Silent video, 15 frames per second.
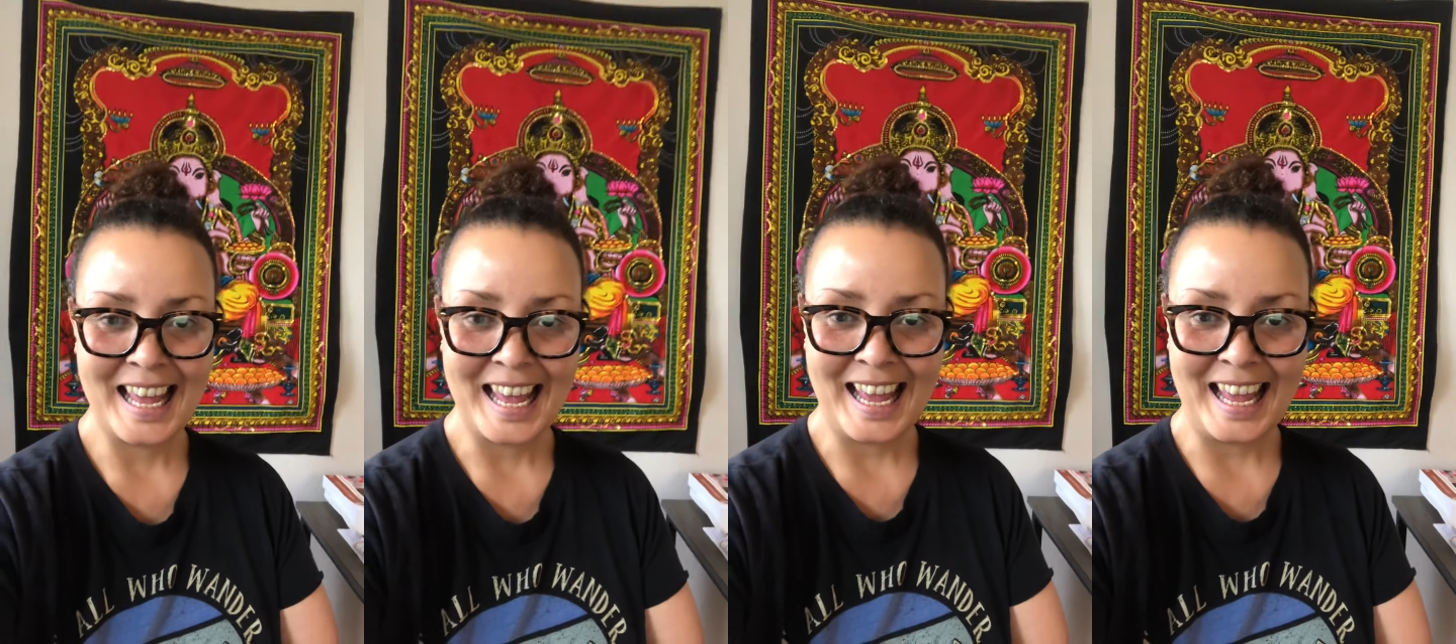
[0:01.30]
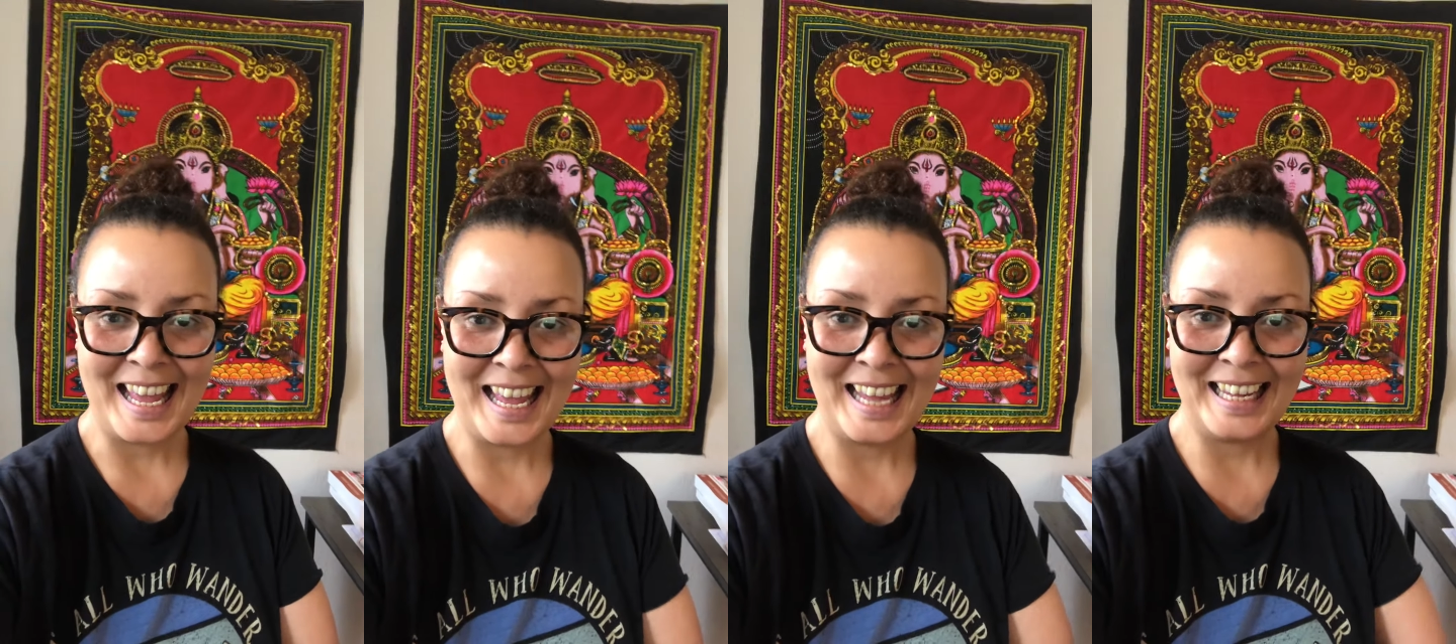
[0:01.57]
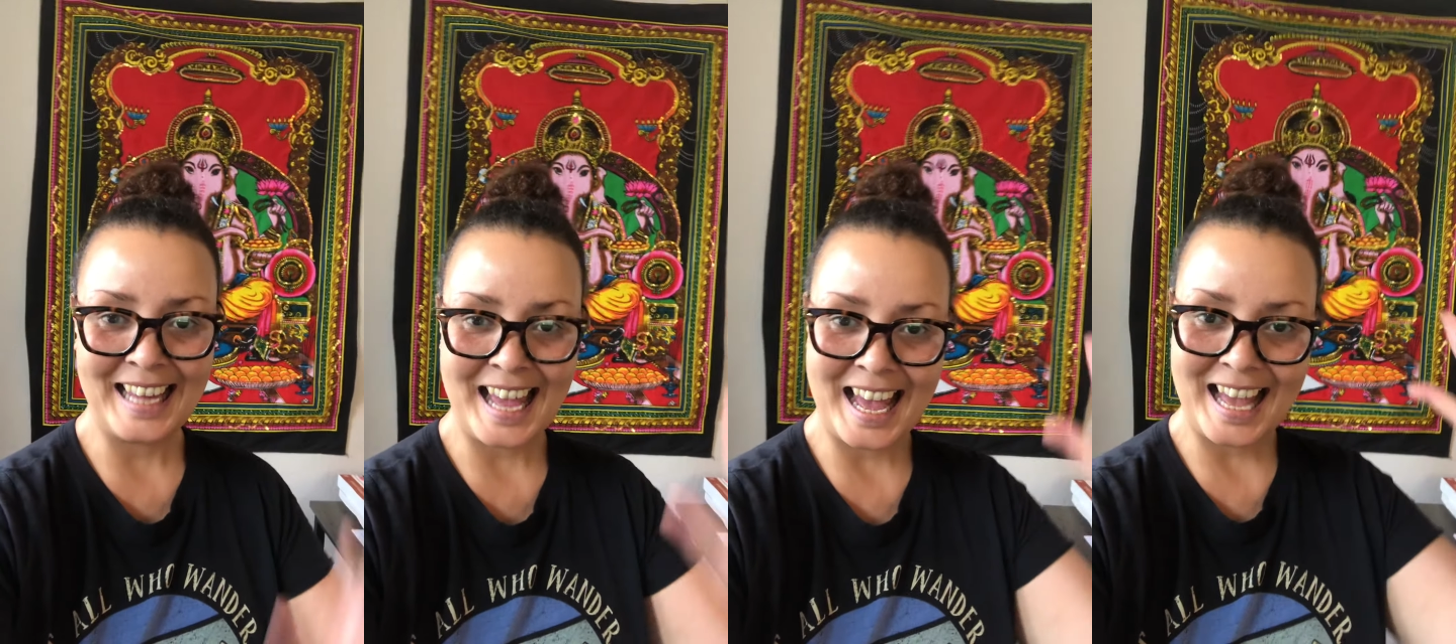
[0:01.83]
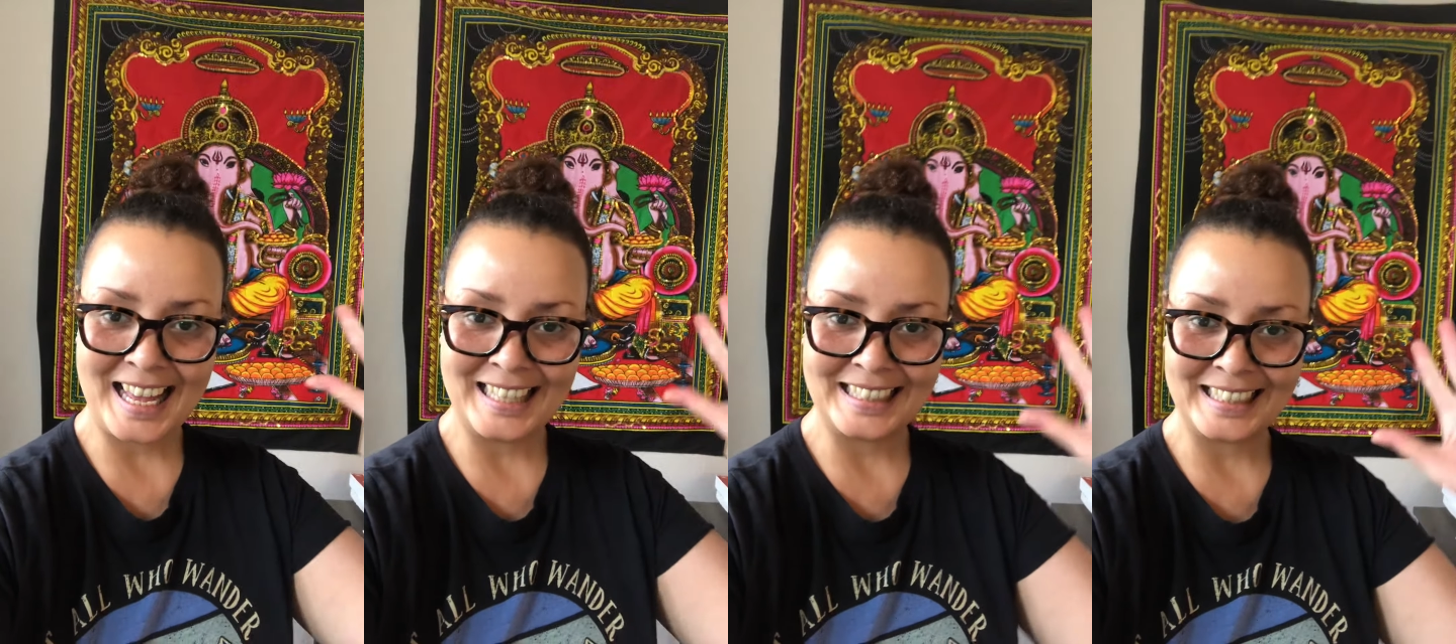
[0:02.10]
Hey
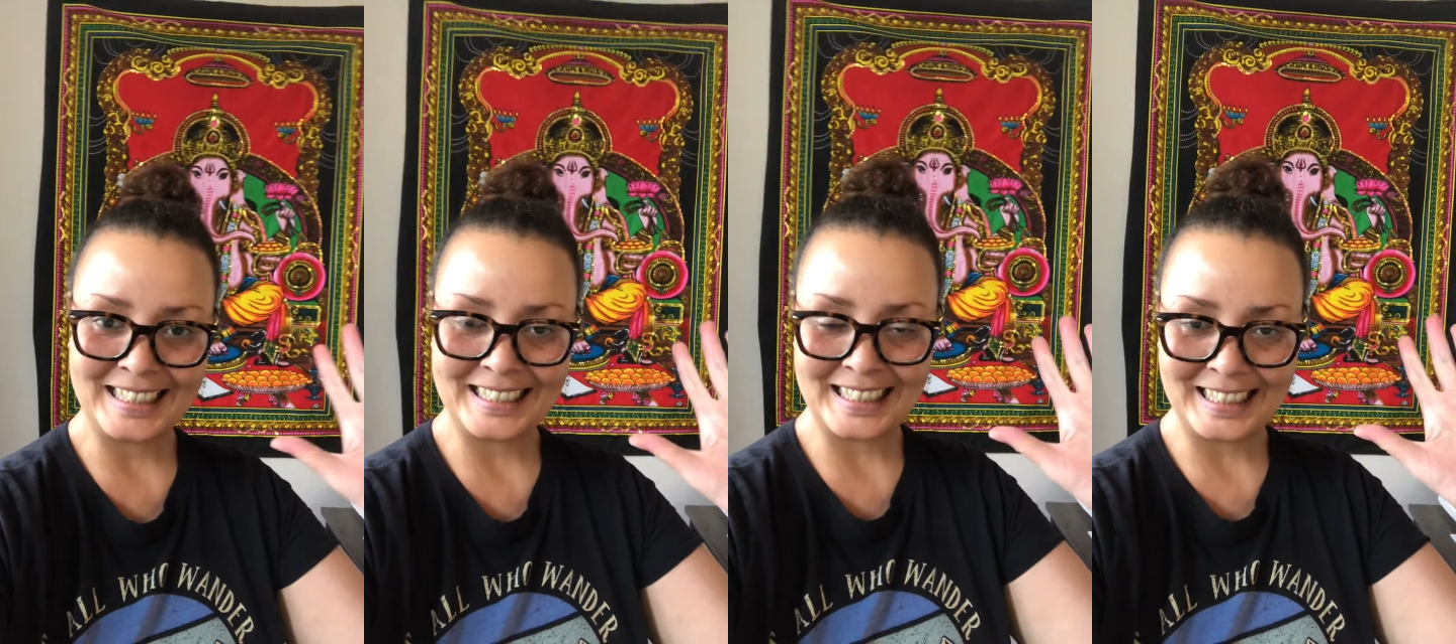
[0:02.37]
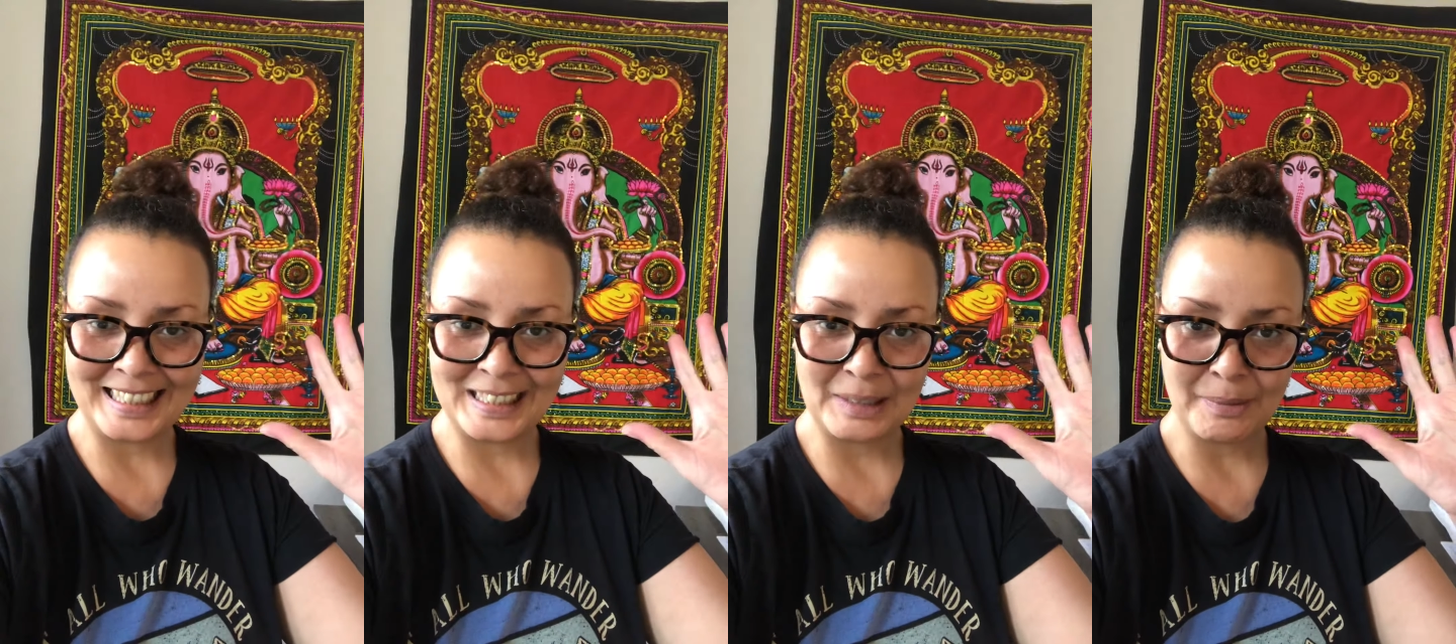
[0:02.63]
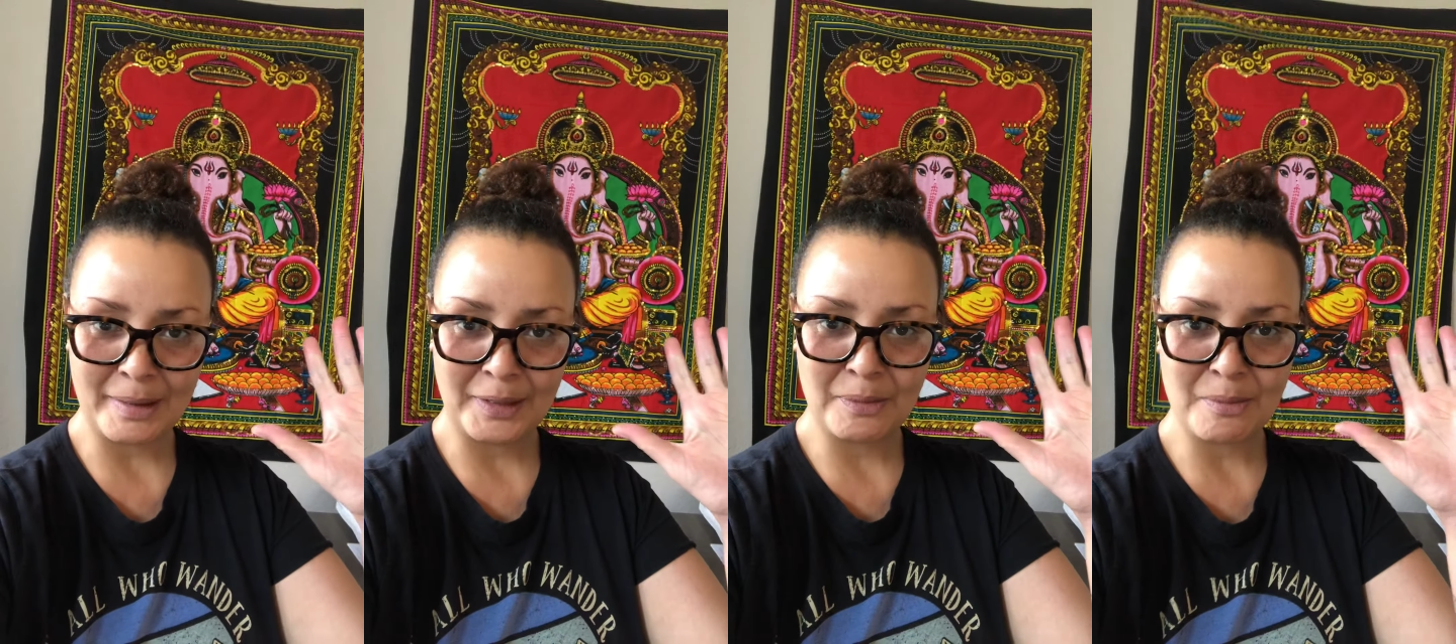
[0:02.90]
guys, it's Elizabeth